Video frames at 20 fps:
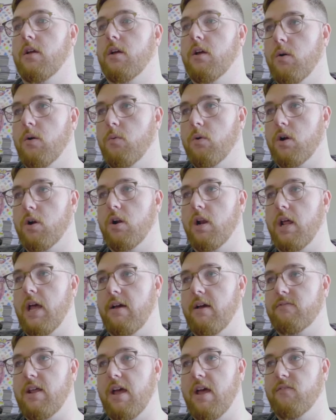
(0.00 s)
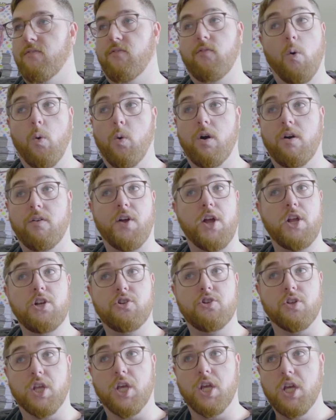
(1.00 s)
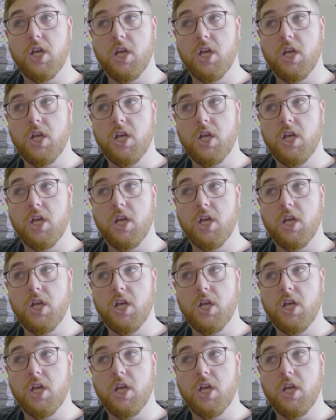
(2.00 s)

We're going to have 4 eventually.